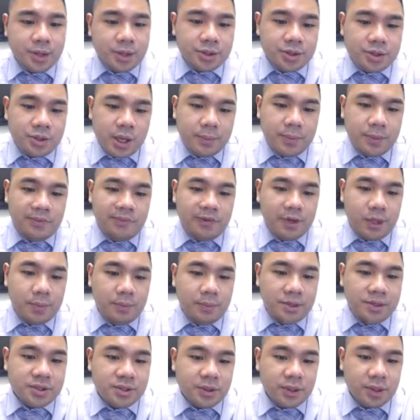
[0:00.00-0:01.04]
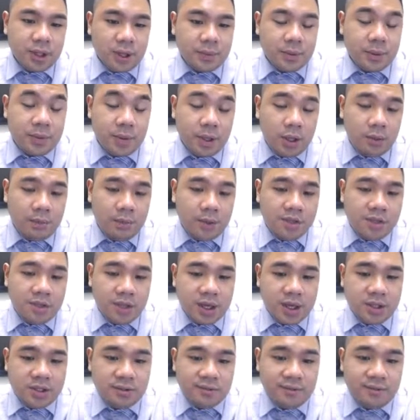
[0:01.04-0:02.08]
So I prepared a
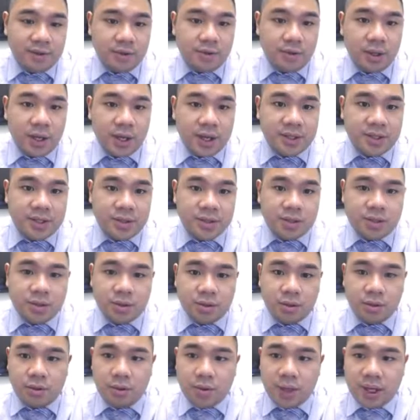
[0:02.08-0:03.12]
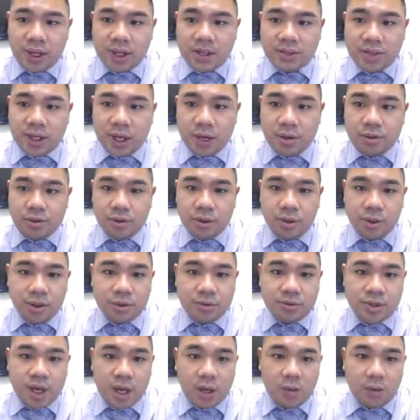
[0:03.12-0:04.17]
presentation for you guys to show you guys how you can
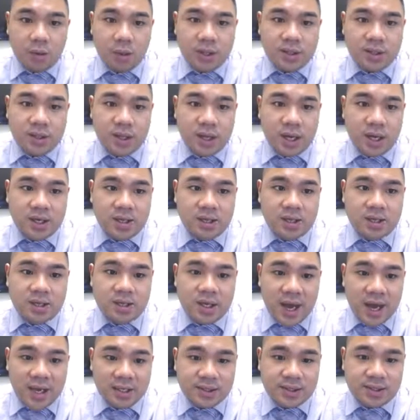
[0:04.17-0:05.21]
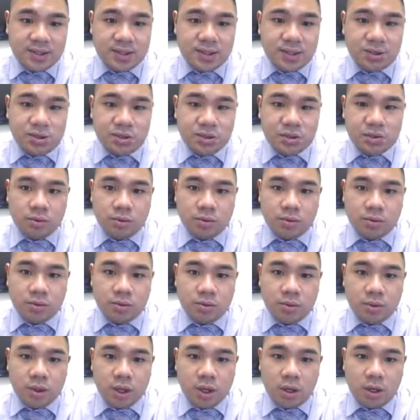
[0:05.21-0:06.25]
use equities and debt
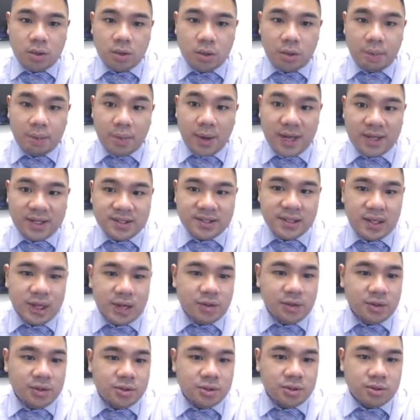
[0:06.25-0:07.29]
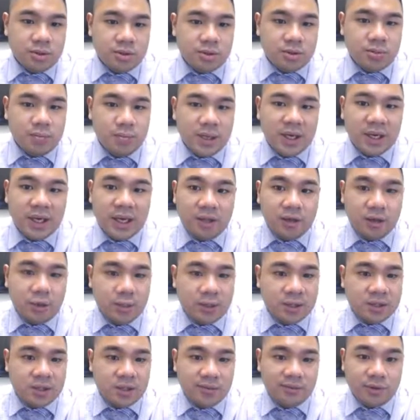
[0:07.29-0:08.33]
to combine together to mitigate the
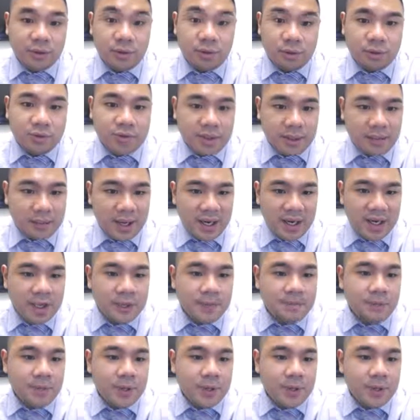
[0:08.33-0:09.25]
risk of you losing money.